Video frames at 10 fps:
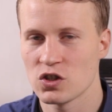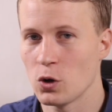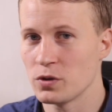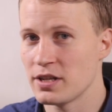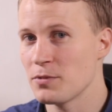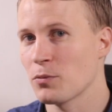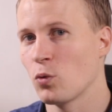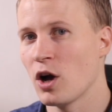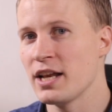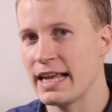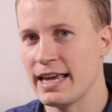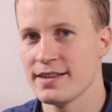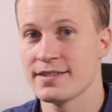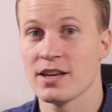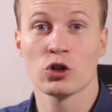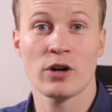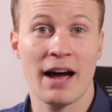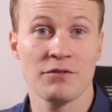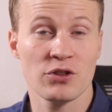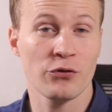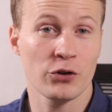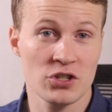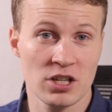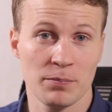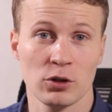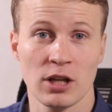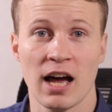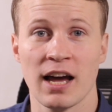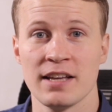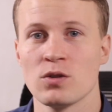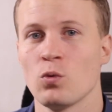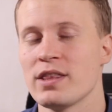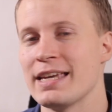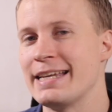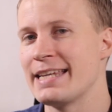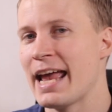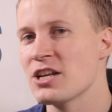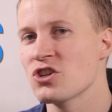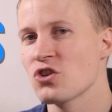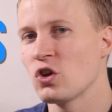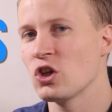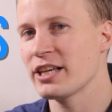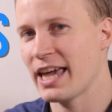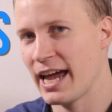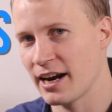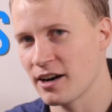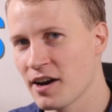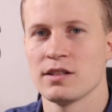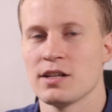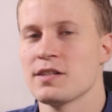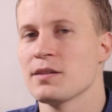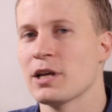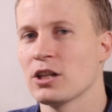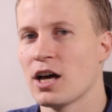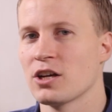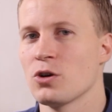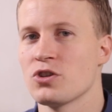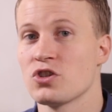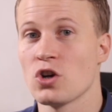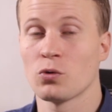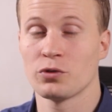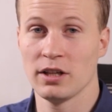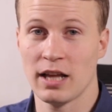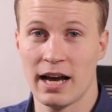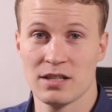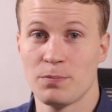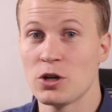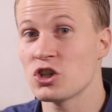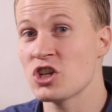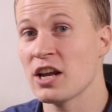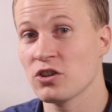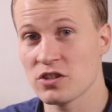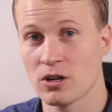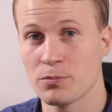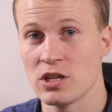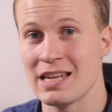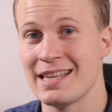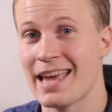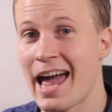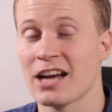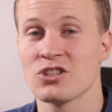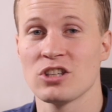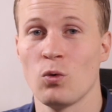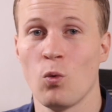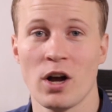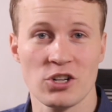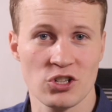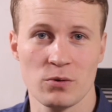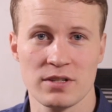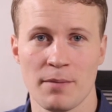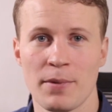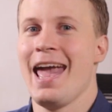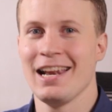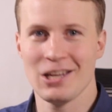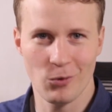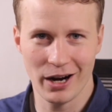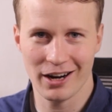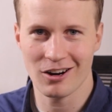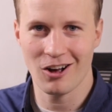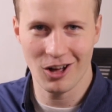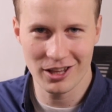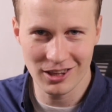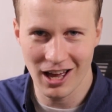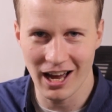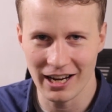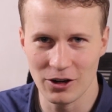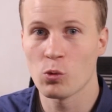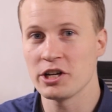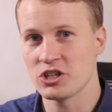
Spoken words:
So tip number one is craft the first couple lines with intentional care. Now this is something a lot of coaches don't realize, but your channel description is actually what shows up anywhere online where